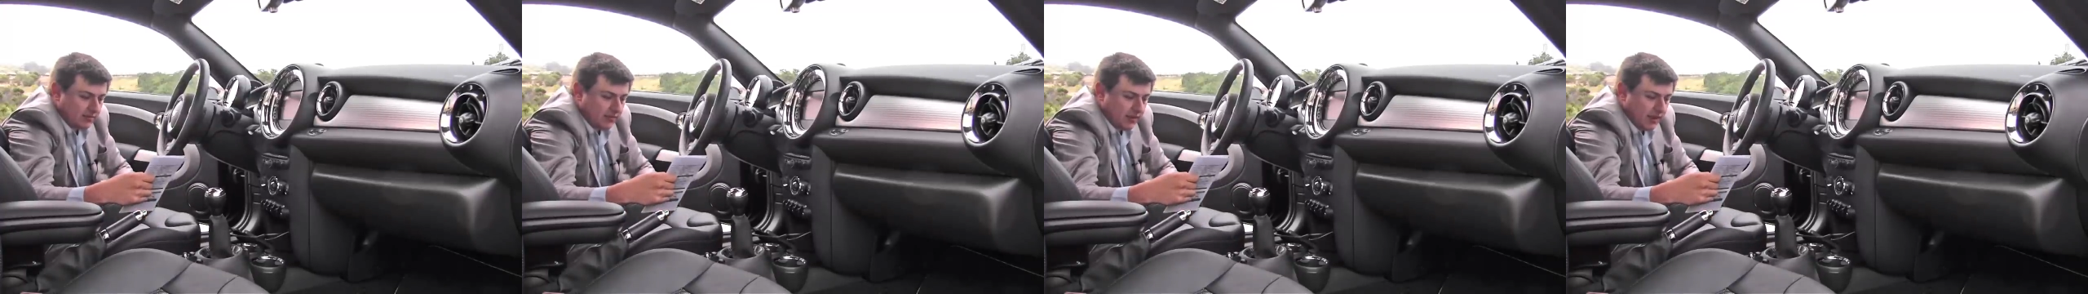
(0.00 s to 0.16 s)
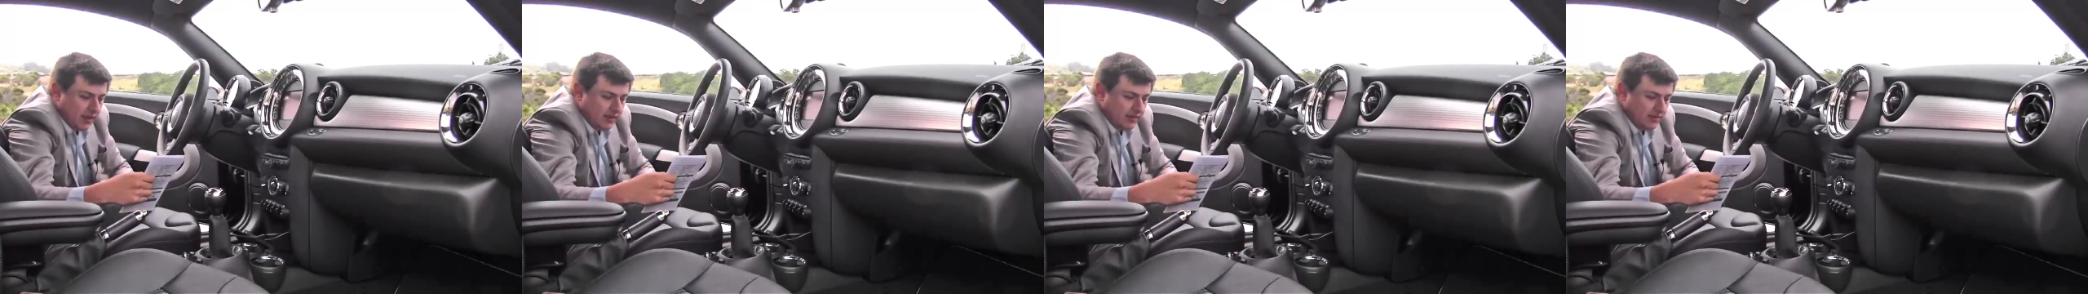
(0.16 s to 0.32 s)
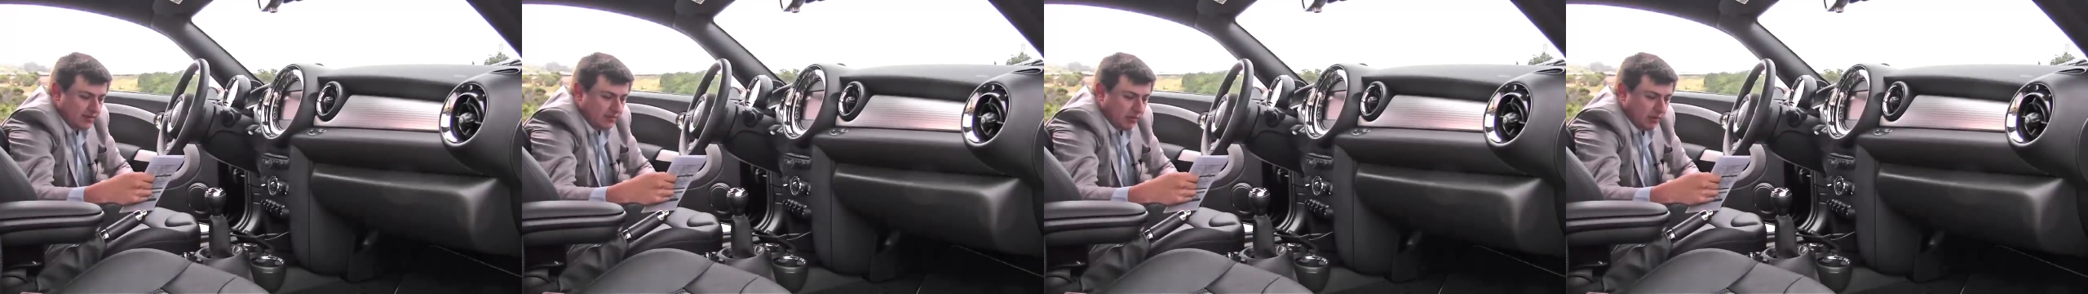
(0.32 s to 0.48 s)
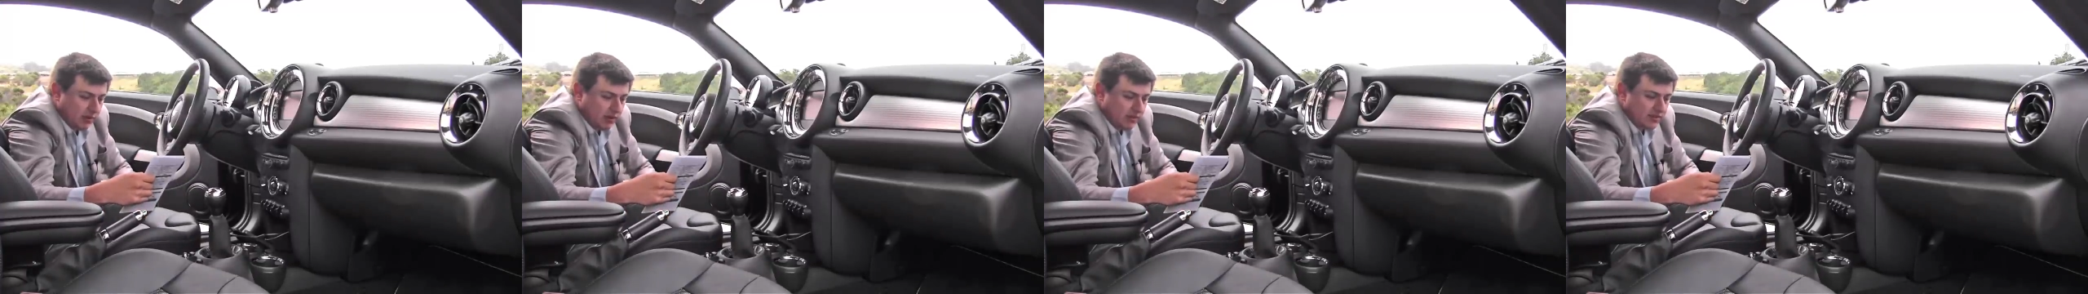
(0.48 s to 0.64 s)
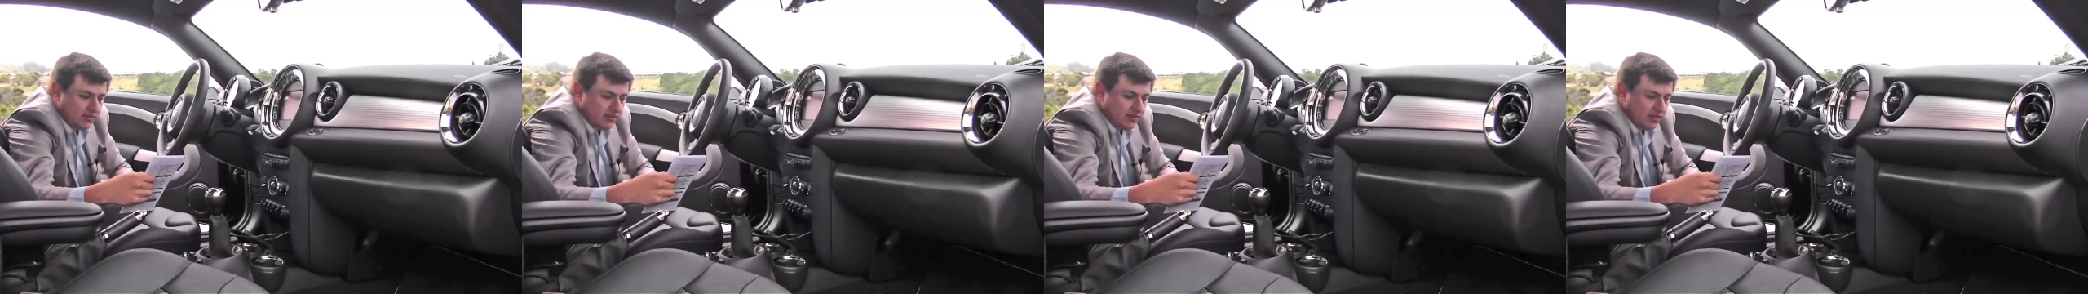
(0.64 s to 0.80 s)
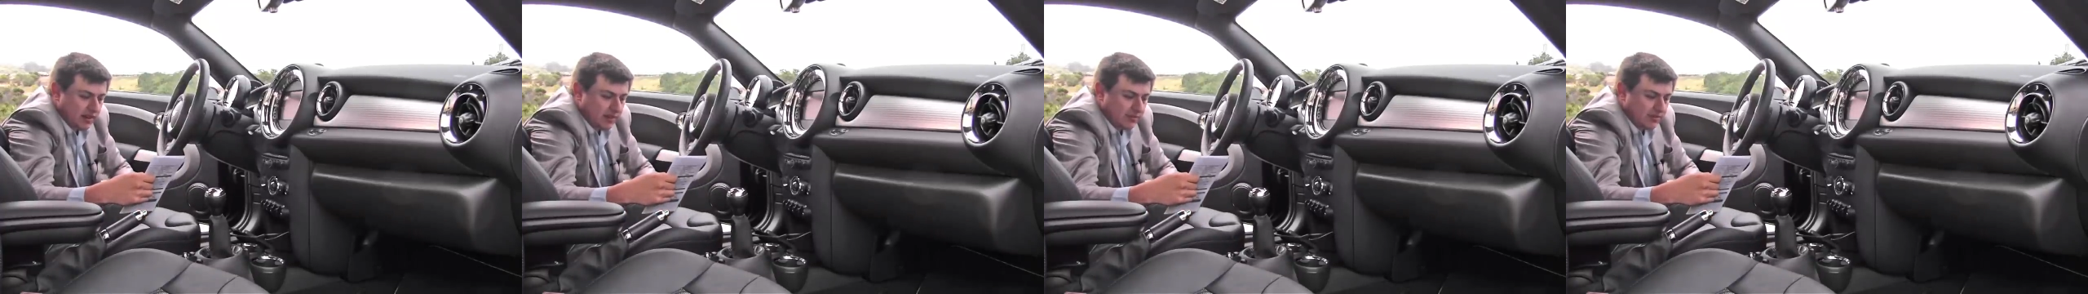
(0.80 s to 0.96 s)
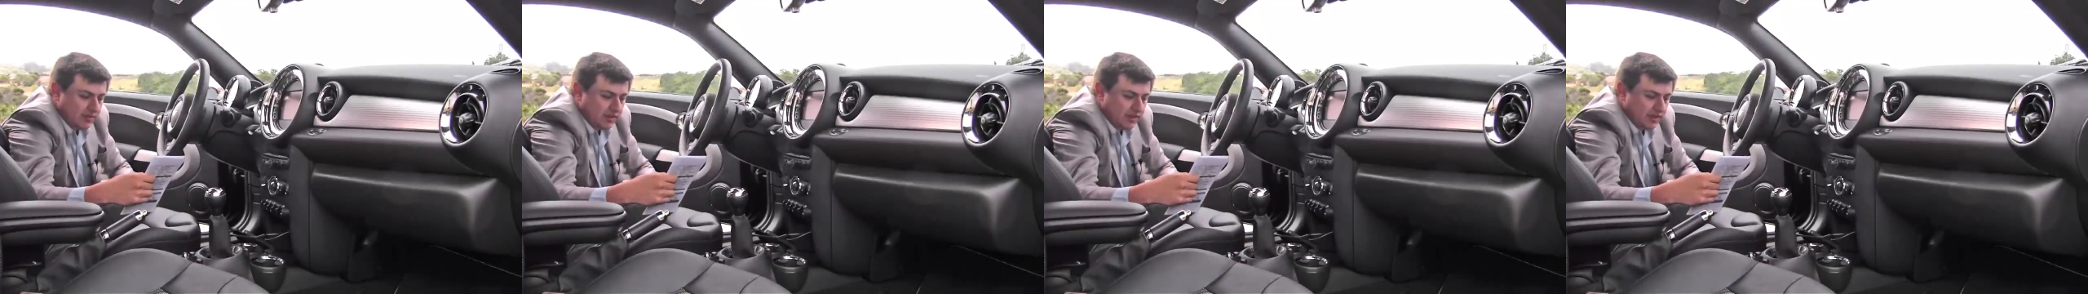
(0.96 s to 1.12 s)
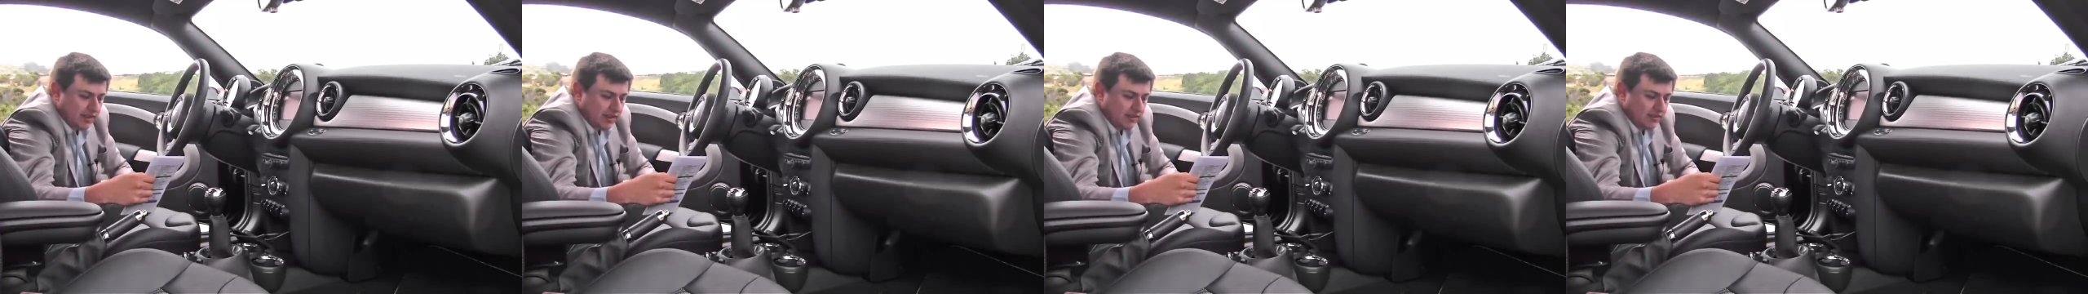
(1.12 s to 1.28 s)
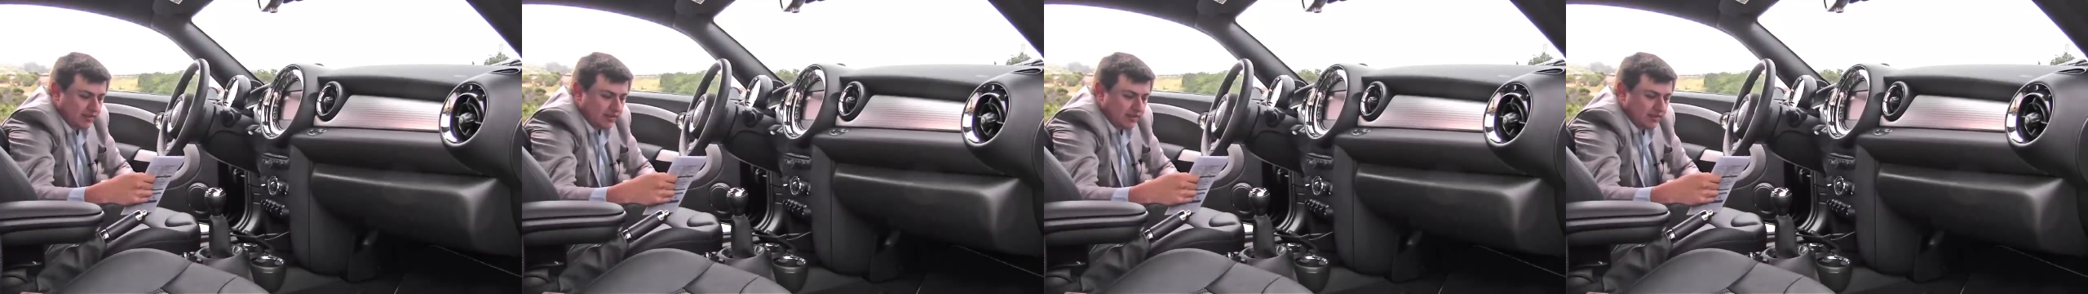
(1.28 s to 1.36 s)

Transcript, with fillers: Red sport stripes on the